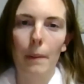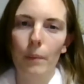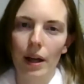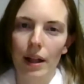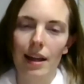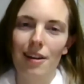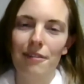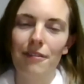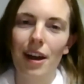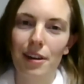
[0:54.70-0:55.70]
Well, in our
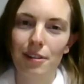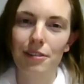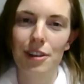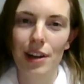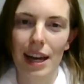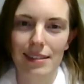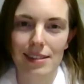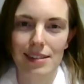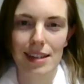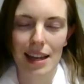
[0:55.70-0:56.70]
final few
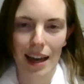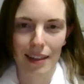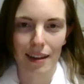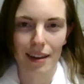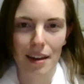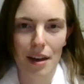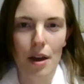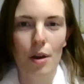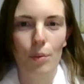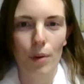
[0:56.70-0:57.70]
lessons together,
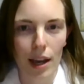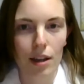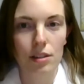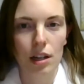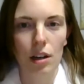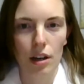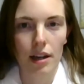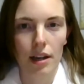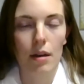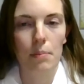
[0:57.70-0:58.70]
we're going to
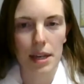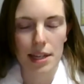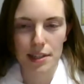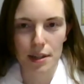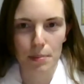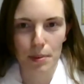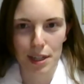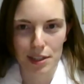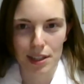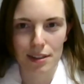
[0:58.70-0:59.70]
look at Peter
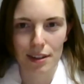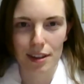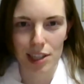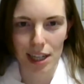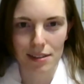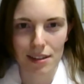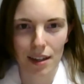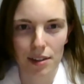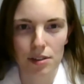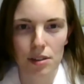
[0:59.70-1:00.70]
preaching to the
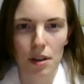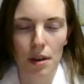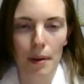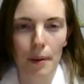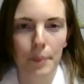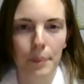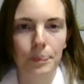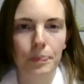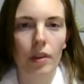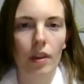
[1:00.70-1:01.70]
Gentiles.
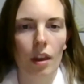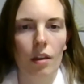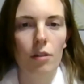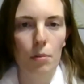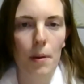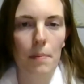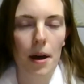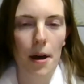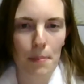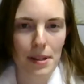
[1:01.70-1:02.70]
Remember,
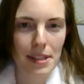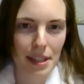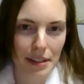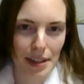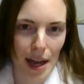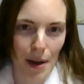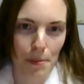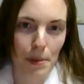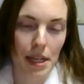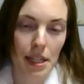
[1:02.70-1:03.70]
up until now,
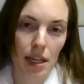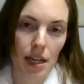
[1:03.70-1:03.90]
Peter